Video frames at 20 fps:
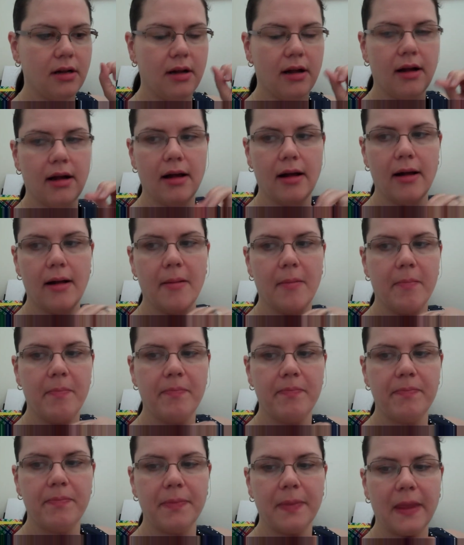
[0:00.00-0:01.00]

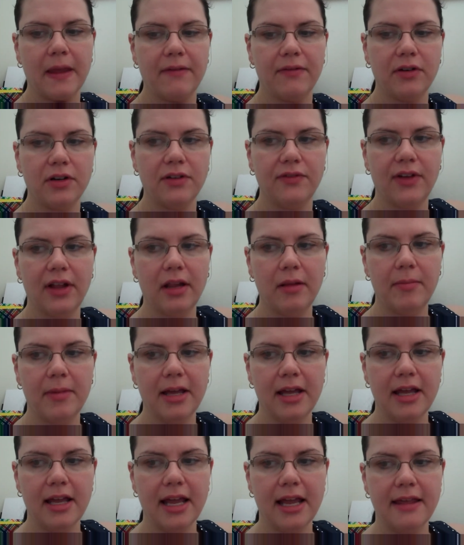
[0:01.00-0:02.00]
of her
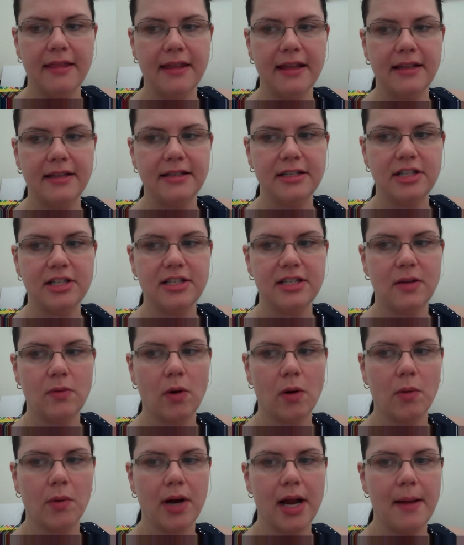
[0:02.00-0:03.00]
development, and then just see
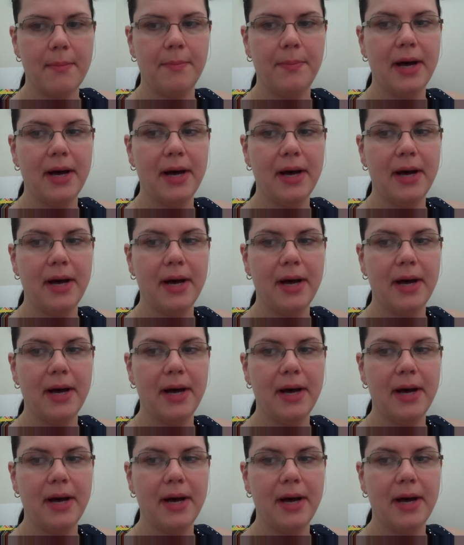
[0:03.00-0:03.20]
where we're at.